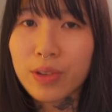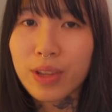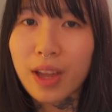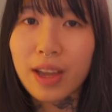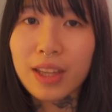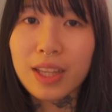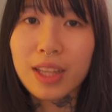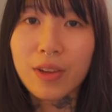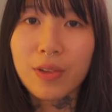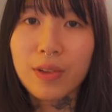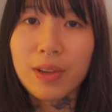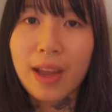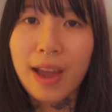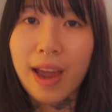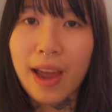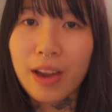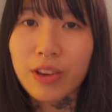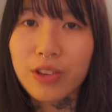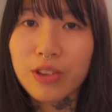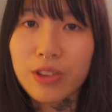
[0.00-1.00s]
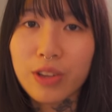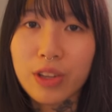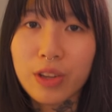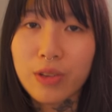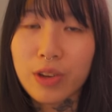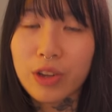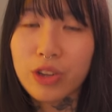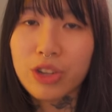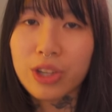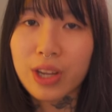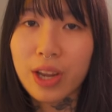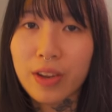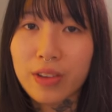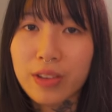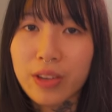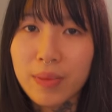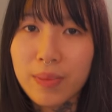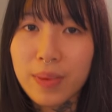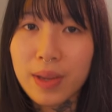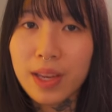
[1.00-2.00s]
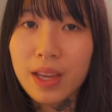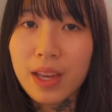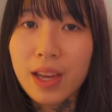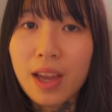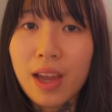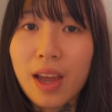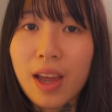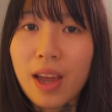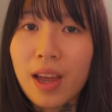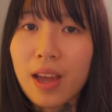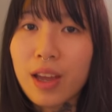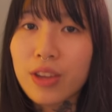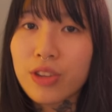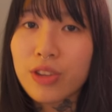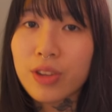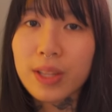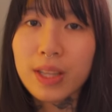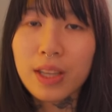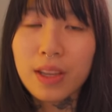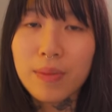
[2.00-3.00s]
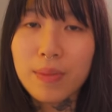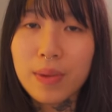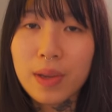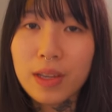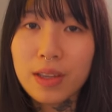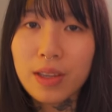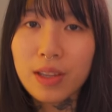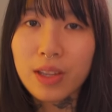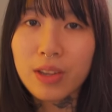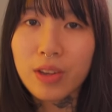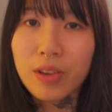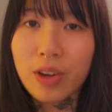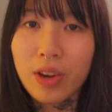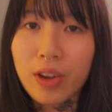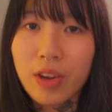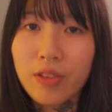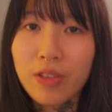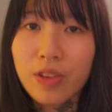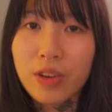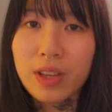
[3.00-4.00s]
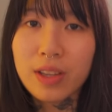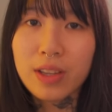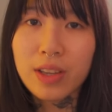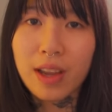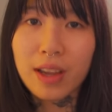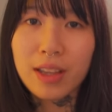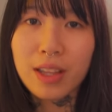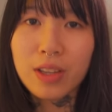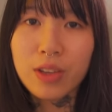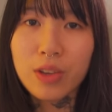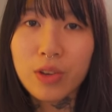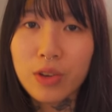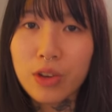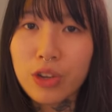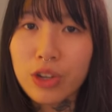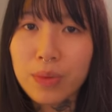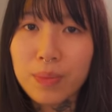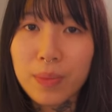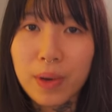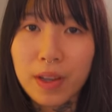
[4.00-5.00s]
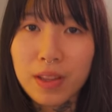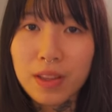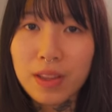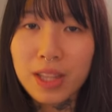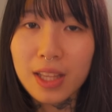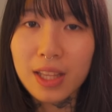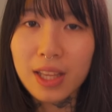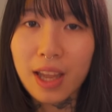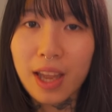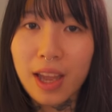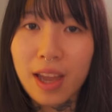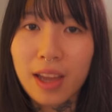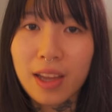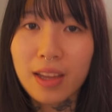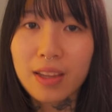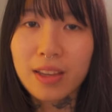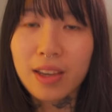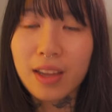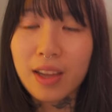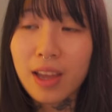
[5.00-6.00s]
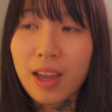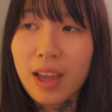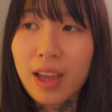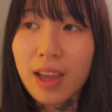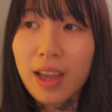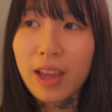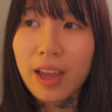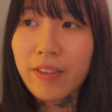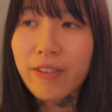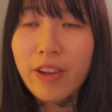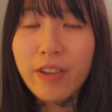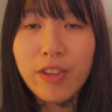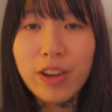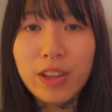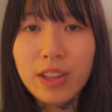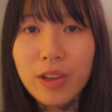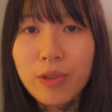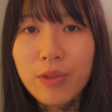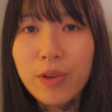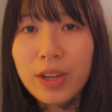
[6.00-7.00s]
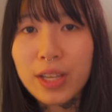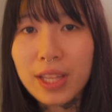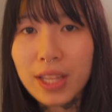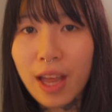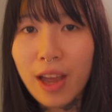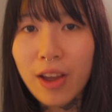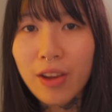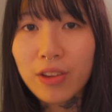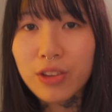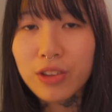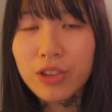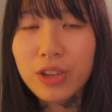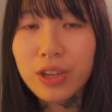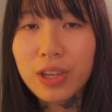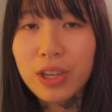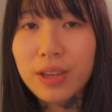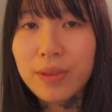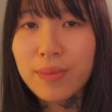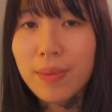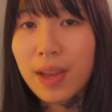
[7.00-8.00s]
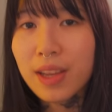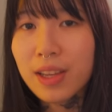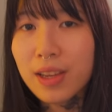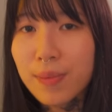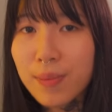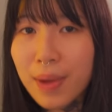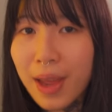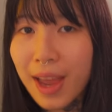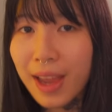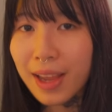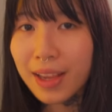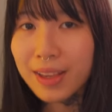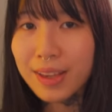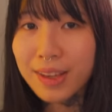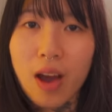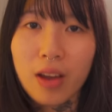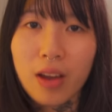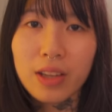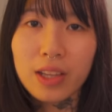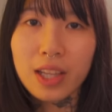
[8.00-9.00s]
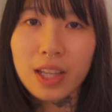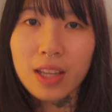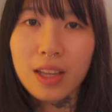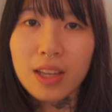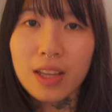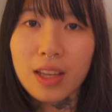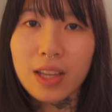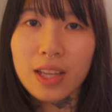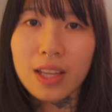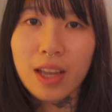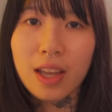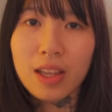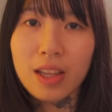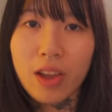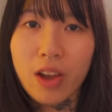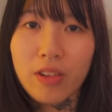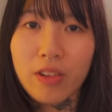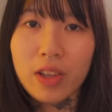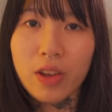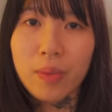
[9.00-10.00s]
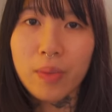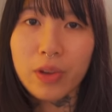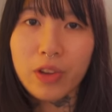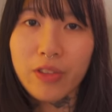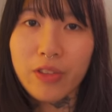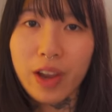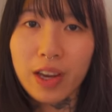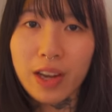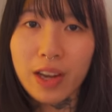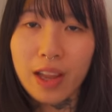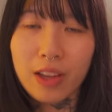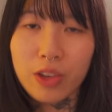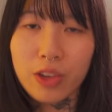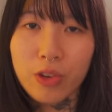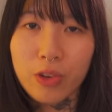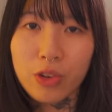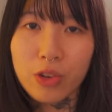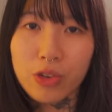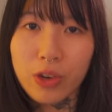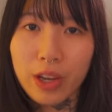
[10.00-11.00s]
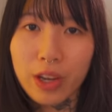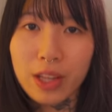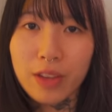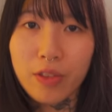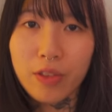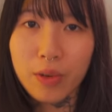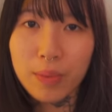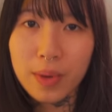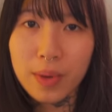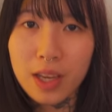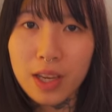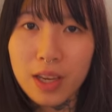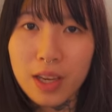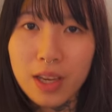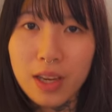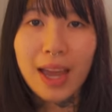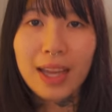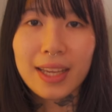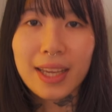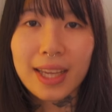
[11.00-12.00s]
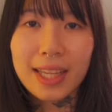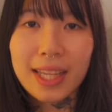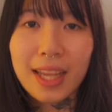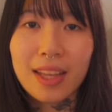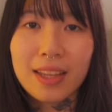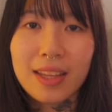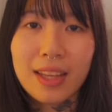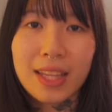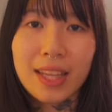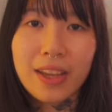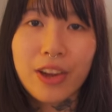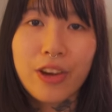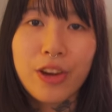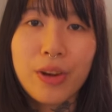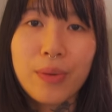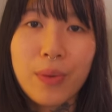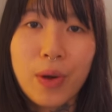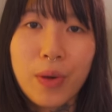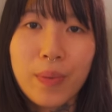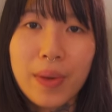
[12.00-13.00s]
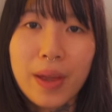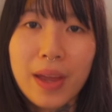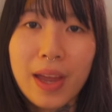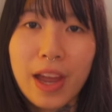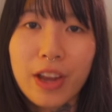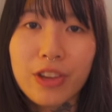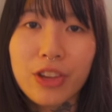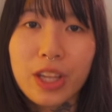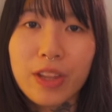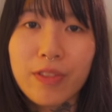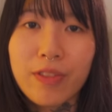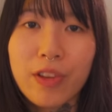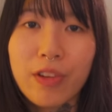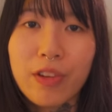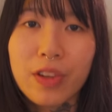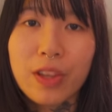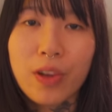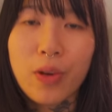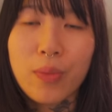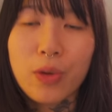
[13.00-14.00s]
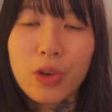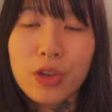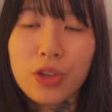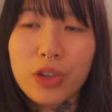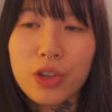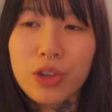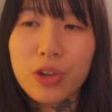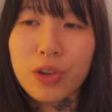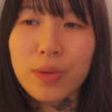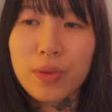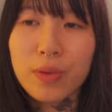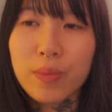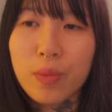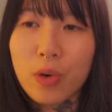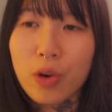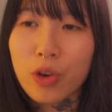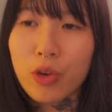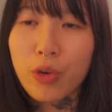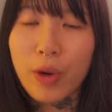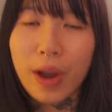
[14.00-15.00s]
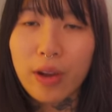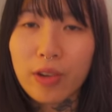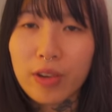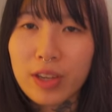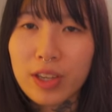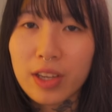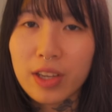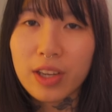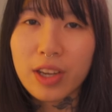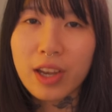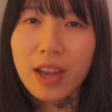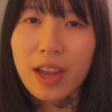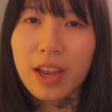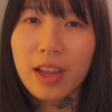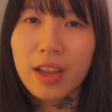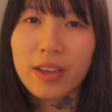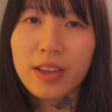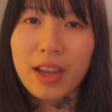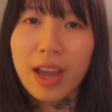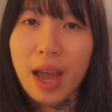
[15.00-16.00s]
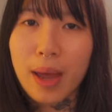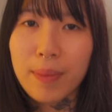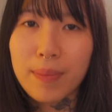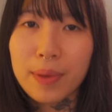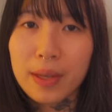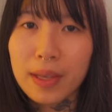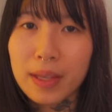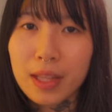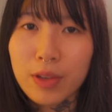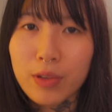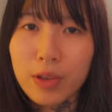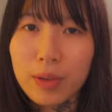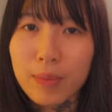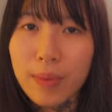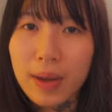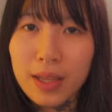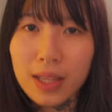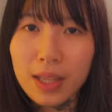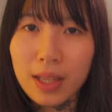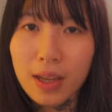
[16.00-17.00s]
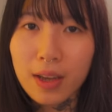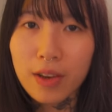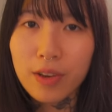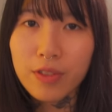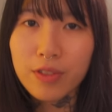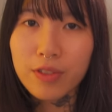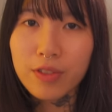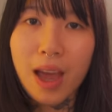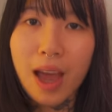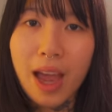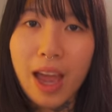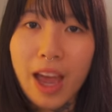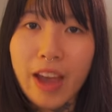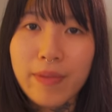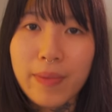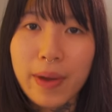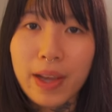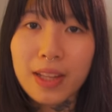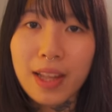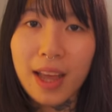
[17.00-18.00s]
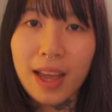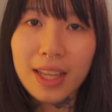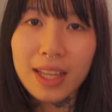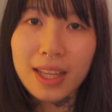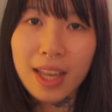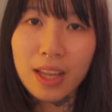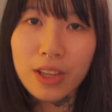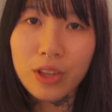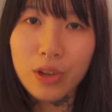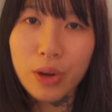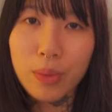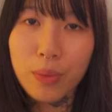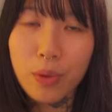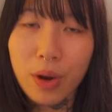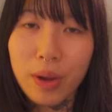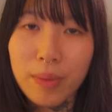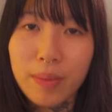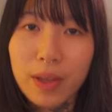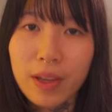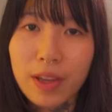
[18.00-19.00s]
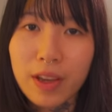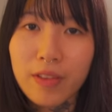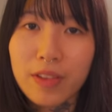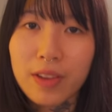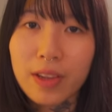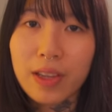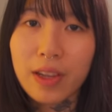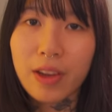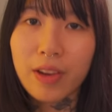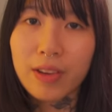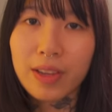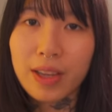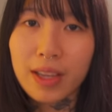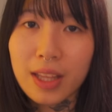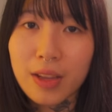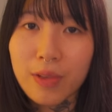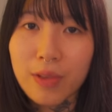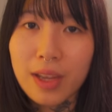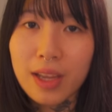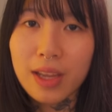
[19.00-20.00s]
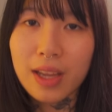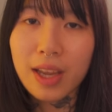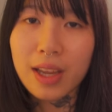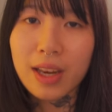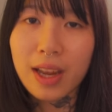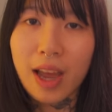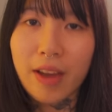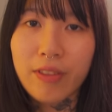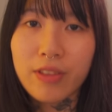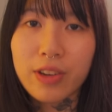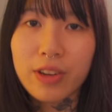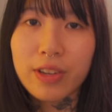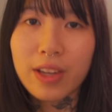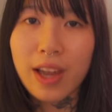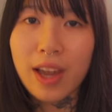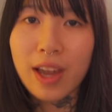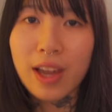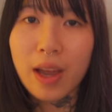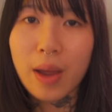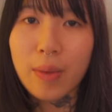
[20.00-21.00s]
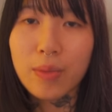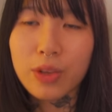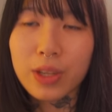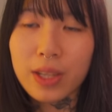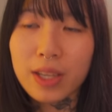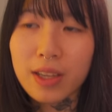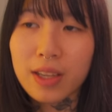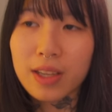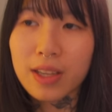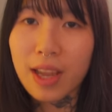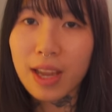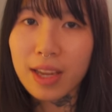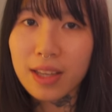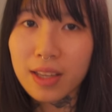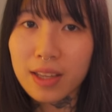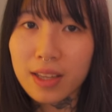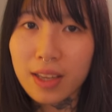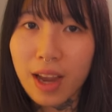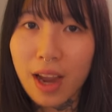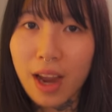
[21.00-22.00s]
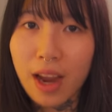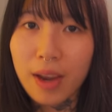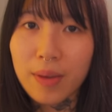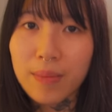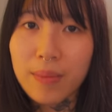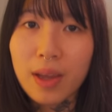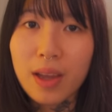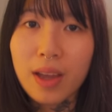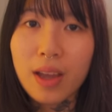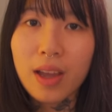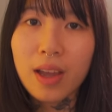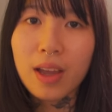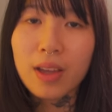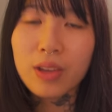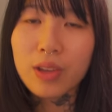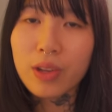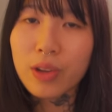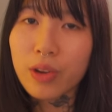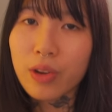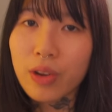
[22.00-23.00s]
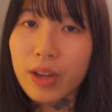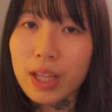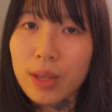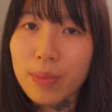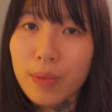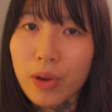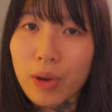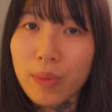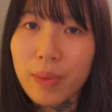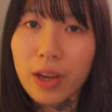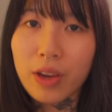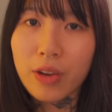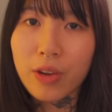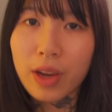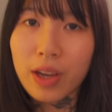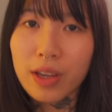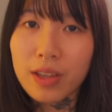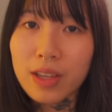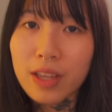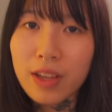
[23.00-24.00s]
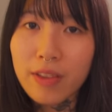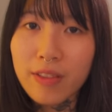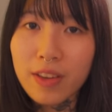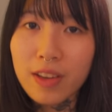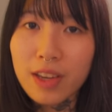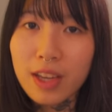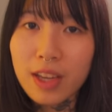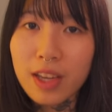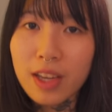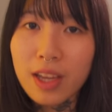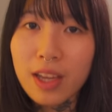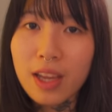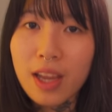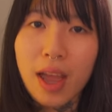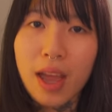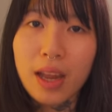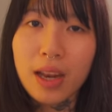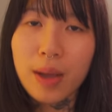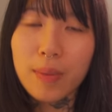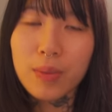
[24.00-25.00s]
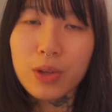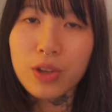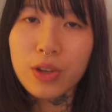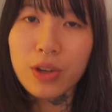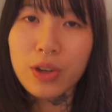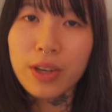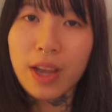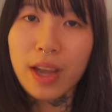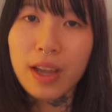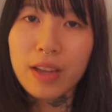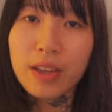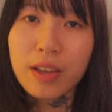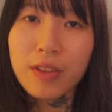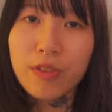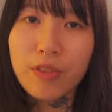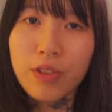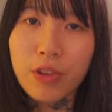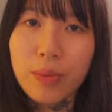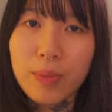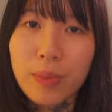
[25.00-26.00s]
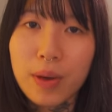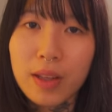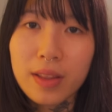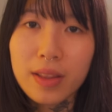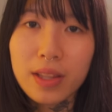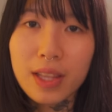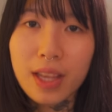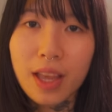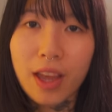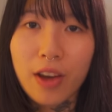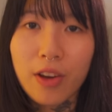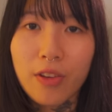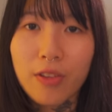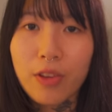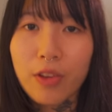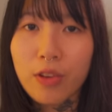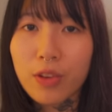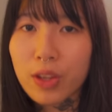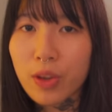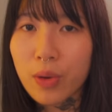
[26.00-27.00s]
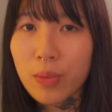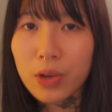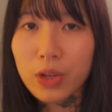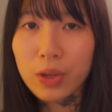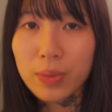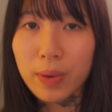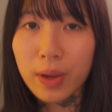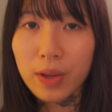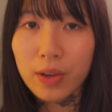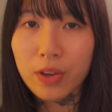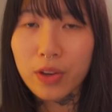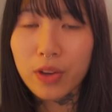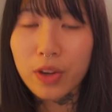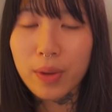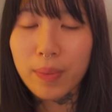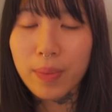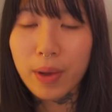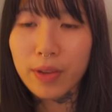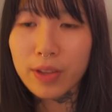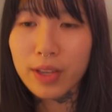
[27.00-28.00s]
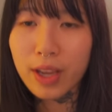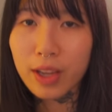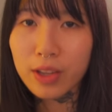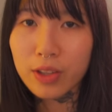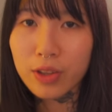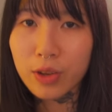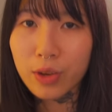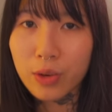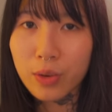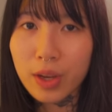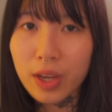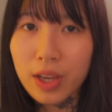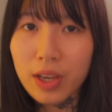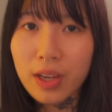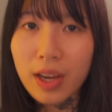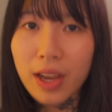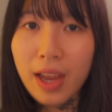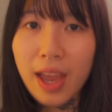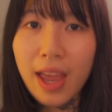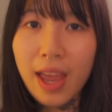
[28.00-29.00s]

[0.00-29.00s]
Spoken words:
that someone actually reached out to me. She's gonna be in the studio for the next 2-ish months, and if everything works out, she might come back. Honestly, this takes off so much financial stress for me. I guess at this current moment, I just feel so much more grounded and at peace with myself. I have my last tattoo appointment of the year this week, and after that, I'm just gonna take the time to explore my creativity. And I'm sure that in a few months, I'll feel so much better about tattooing